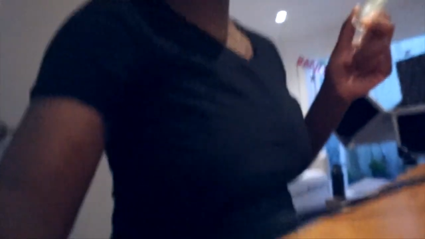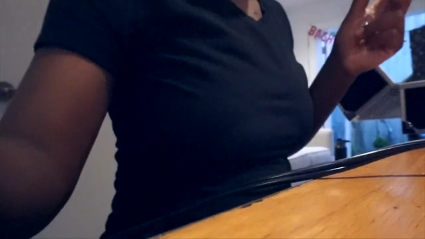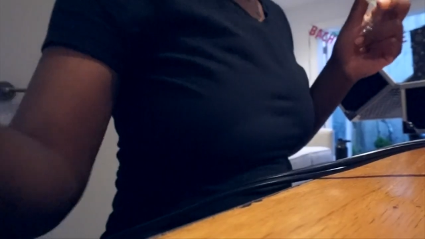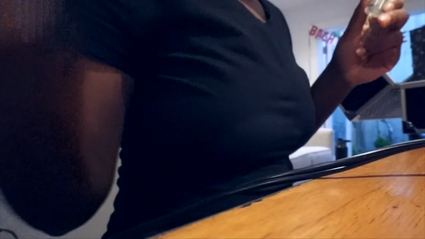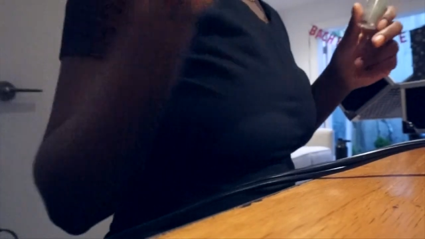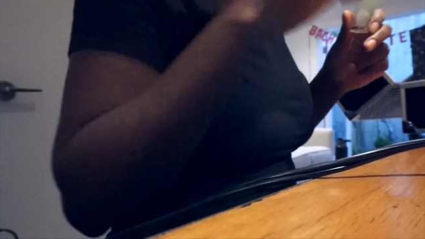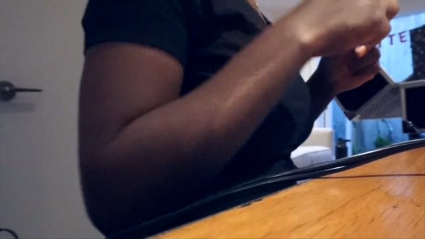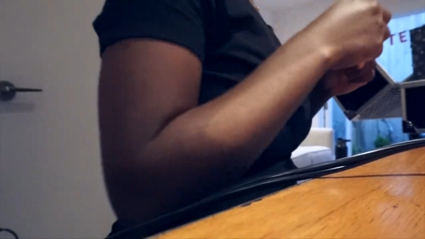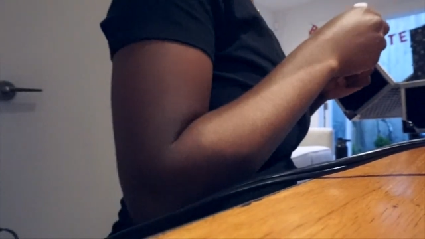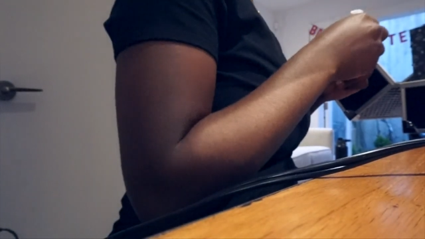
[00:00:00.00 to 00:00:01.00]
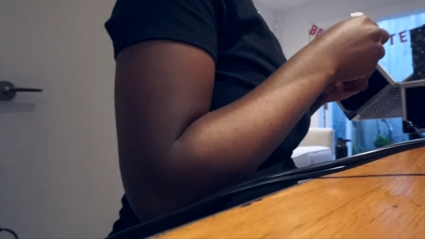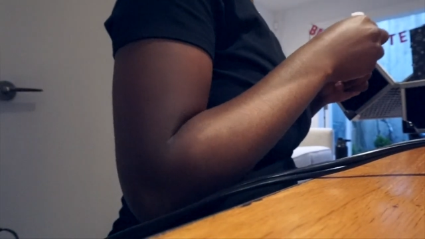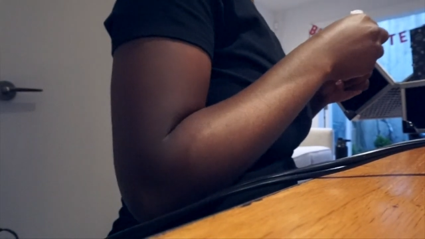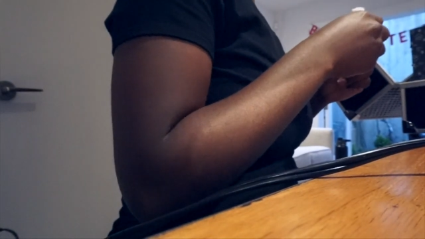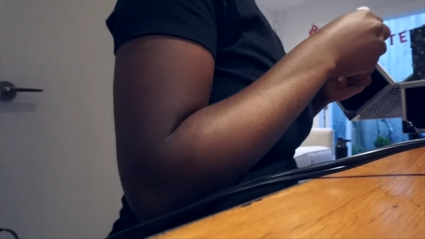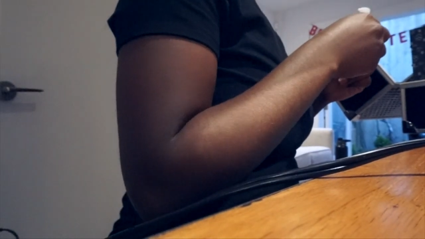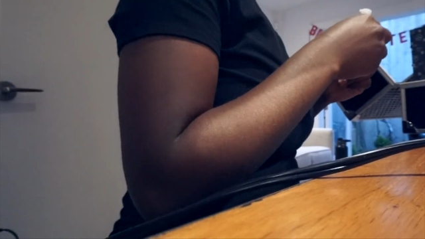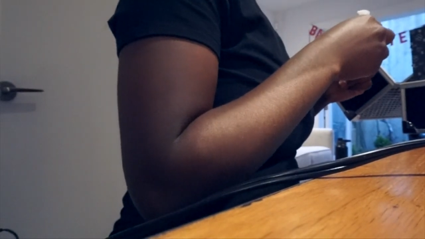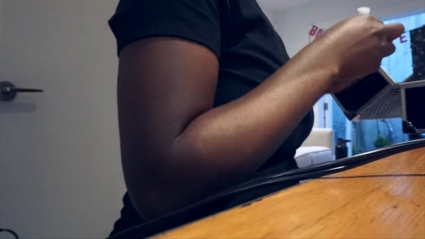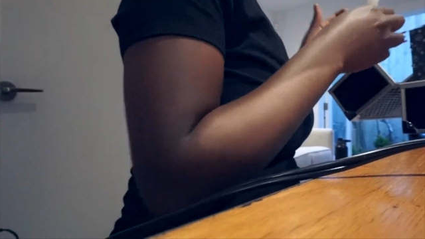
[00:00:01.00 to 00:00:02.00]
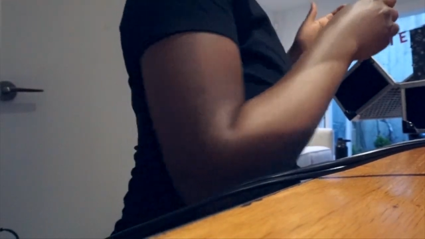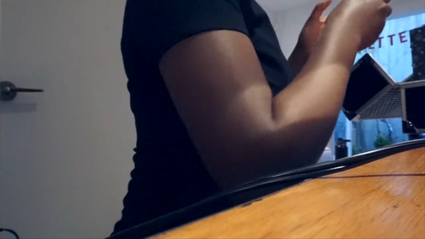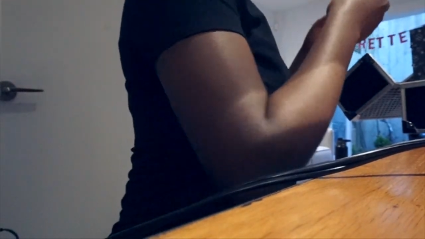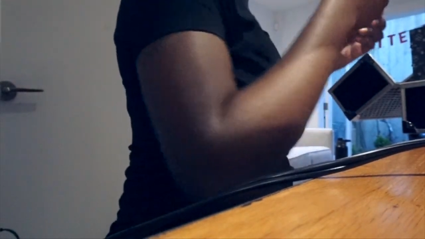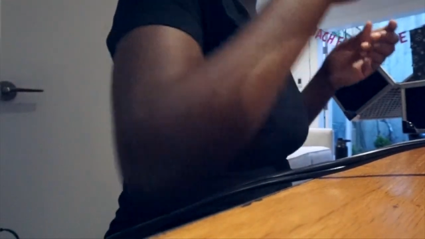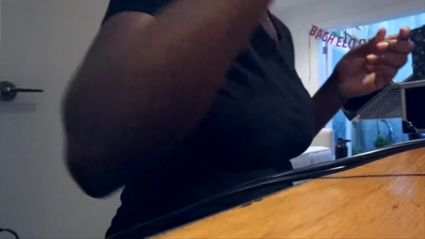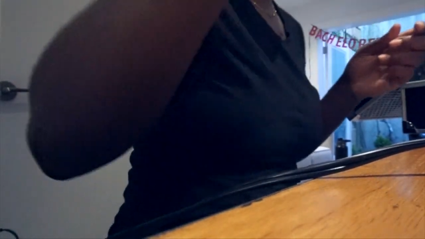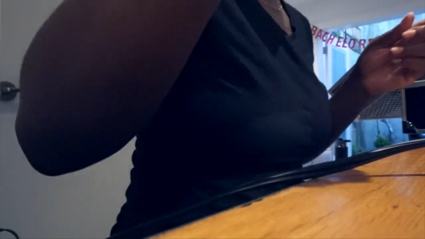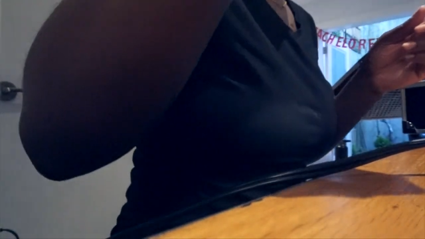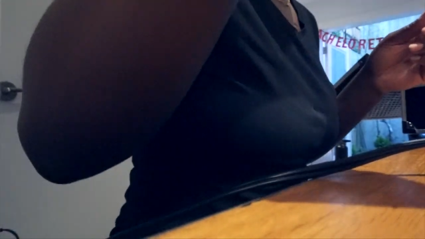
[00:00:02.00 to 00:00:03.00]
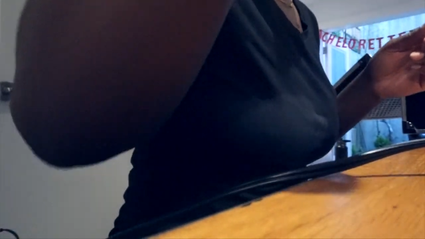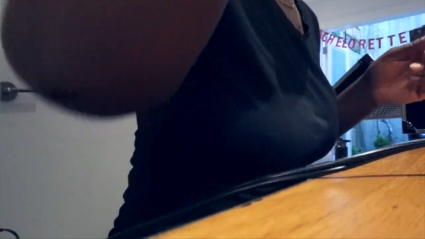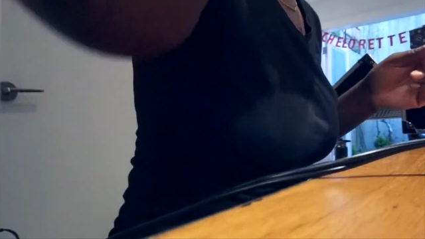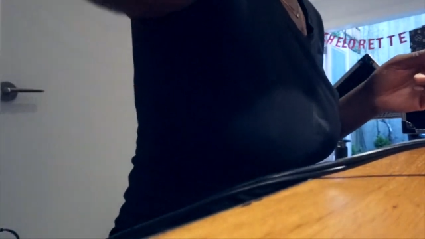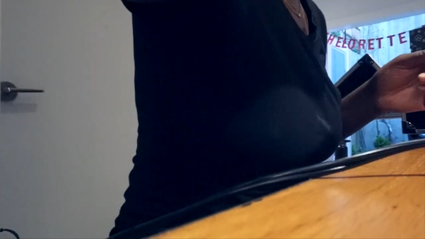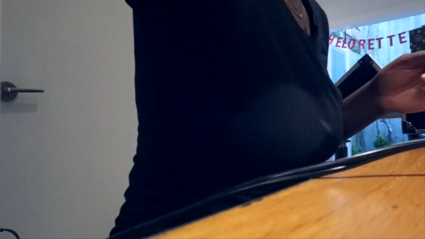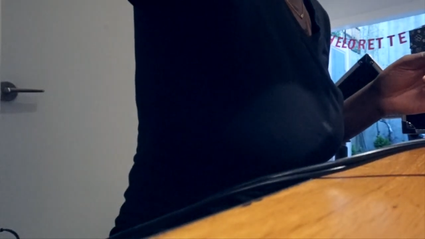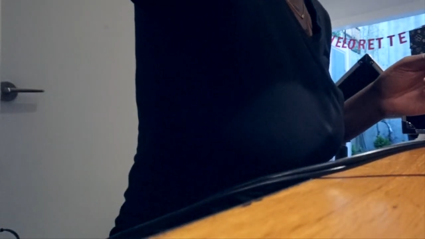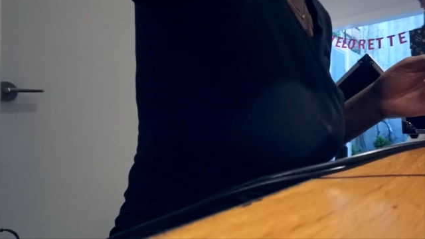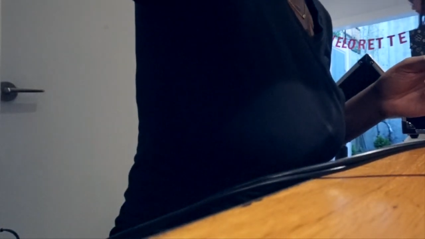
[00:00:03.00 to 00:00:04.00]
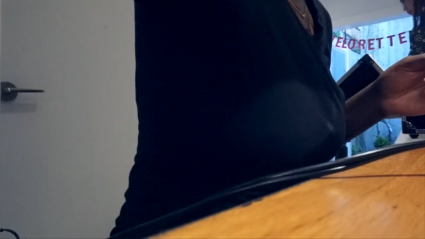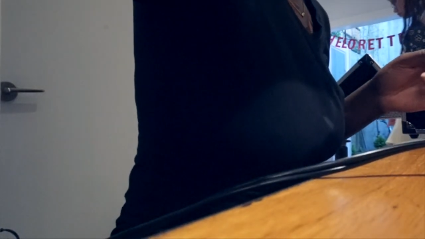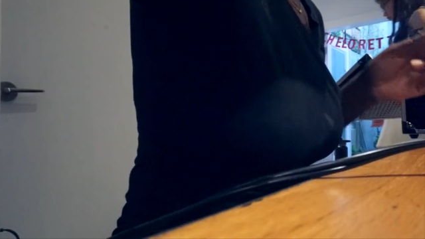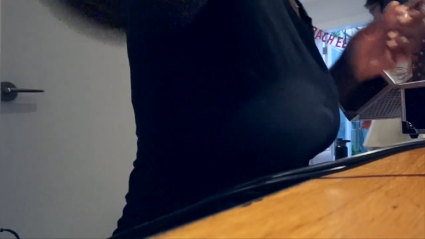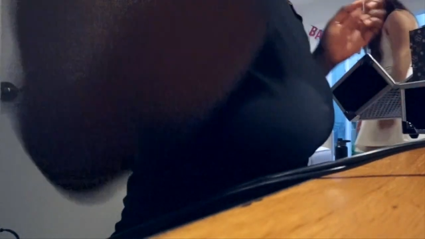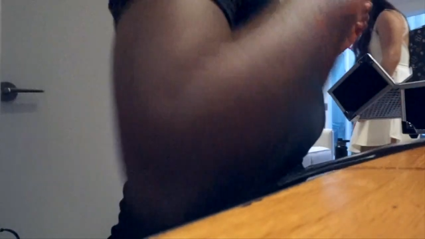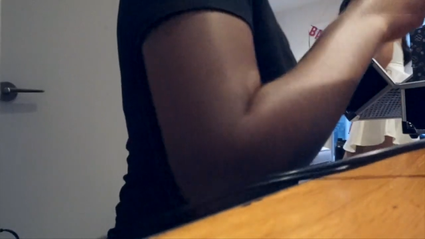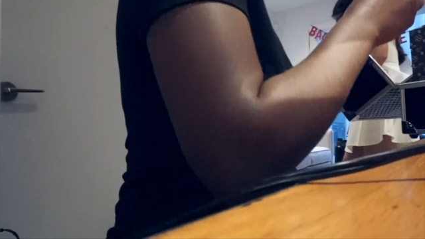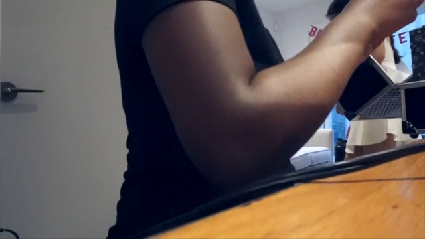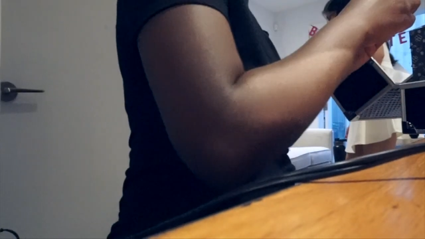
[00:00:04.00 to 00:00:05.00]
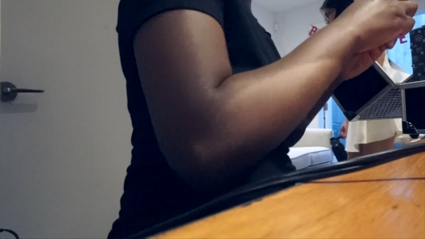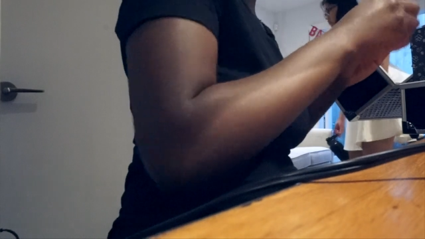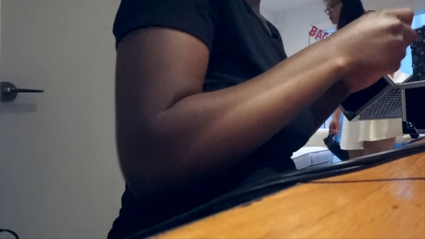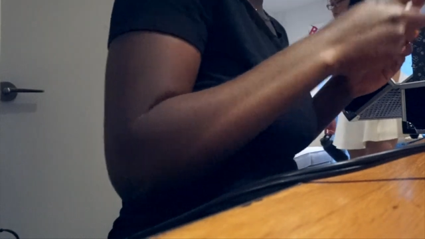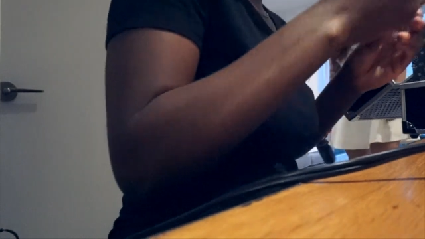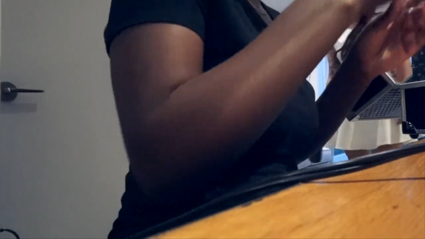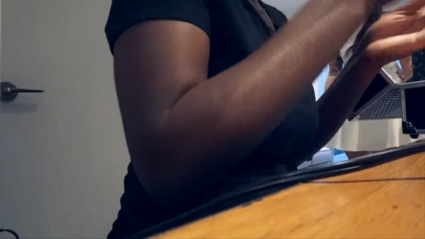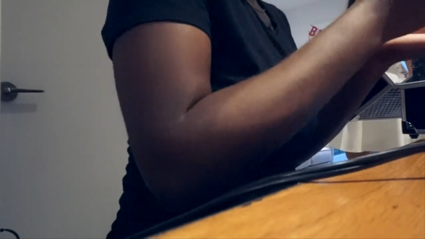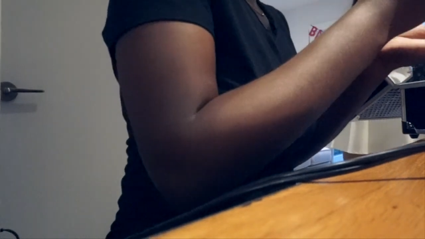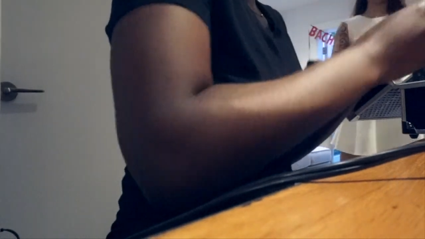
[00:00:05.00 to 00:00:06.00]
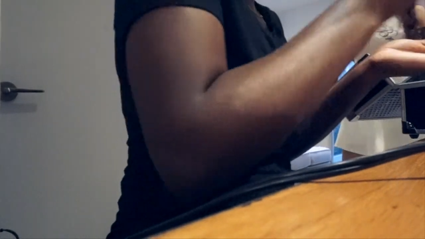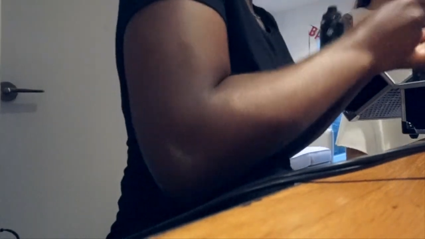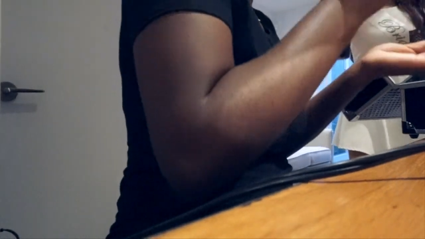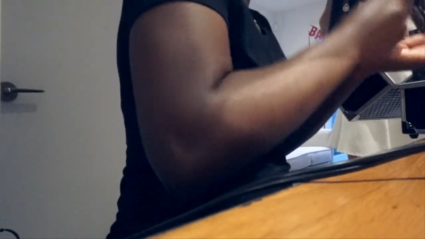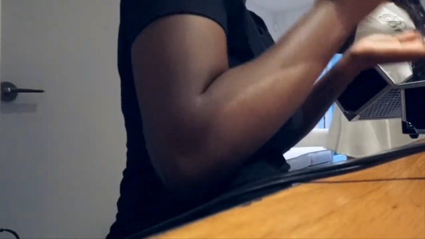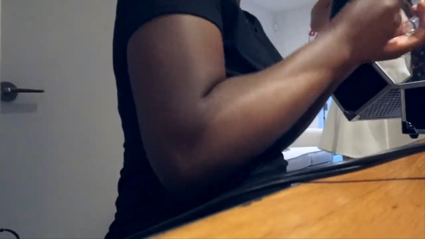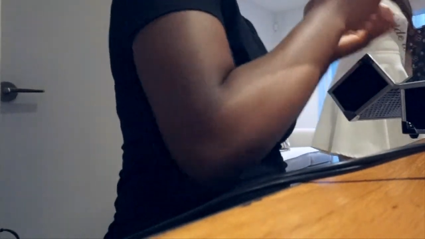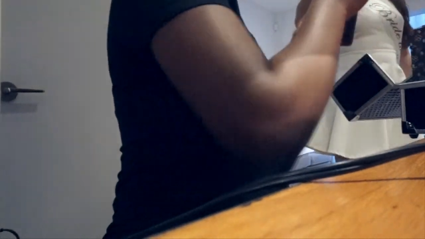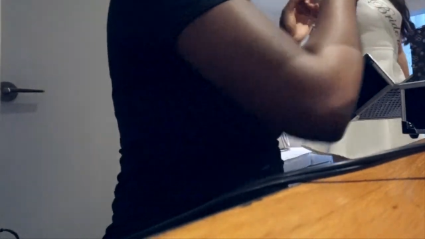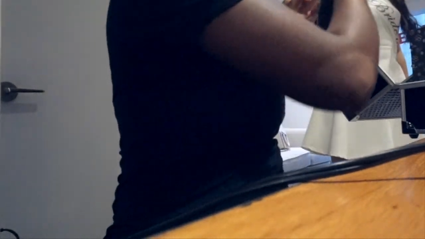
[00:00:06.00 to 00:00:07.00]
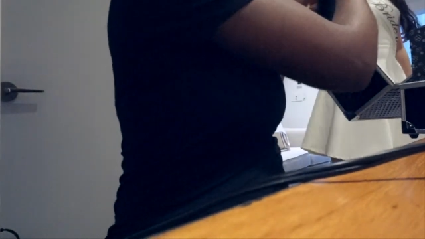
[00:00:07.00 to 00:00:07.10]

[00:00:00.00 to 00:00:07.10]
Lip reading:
(no speaker visible)